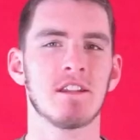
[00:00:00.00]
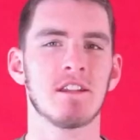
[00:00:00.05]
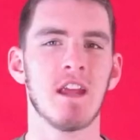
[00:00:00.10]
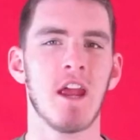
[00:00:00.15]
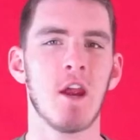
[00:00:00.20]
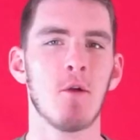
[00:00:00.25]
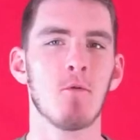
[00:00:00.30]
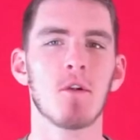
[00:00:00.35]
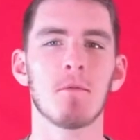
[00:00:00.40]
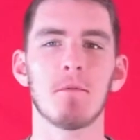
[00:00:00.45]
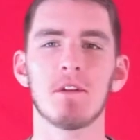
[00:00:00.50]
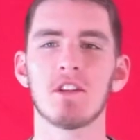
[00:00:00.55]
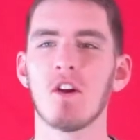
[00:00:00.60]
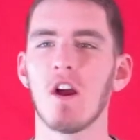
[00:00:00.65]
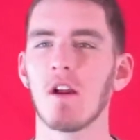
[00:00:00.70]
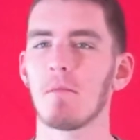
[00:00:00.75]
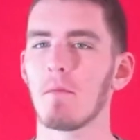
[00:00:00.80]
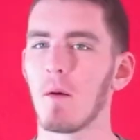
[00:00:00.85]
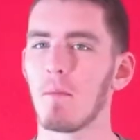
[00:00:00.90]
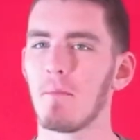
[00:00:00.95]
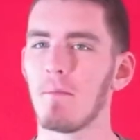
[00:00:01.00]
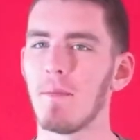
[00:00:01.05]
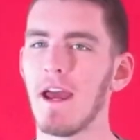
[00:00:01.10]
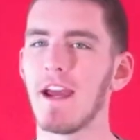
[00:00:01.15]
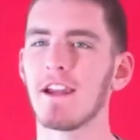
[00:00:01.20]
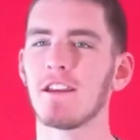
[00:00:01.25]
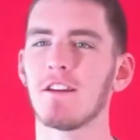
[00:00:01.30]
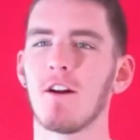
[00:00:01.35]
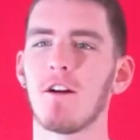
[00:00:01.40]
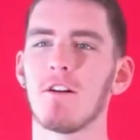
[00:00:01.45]
Today we're going to be talking about
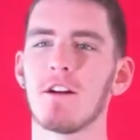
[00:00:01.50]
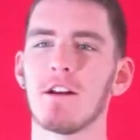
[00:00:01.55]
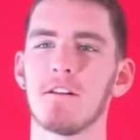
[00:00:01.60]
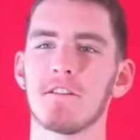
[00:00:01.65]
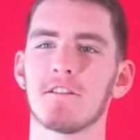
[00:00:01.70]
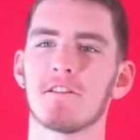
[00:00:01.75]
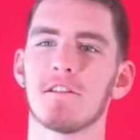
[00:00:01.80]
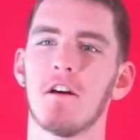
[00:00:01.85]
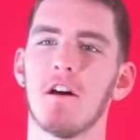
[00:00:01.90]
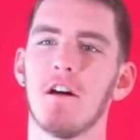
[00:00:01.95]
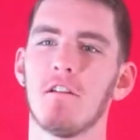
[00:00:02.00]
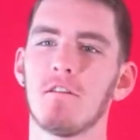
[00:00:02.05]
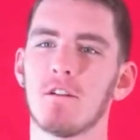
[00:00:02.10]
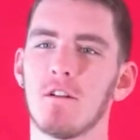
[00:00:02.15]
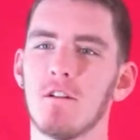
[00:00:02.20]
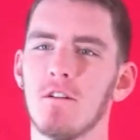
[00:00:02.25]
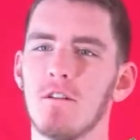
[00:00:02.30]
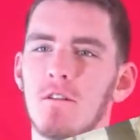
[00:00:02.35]
backyard airsoft.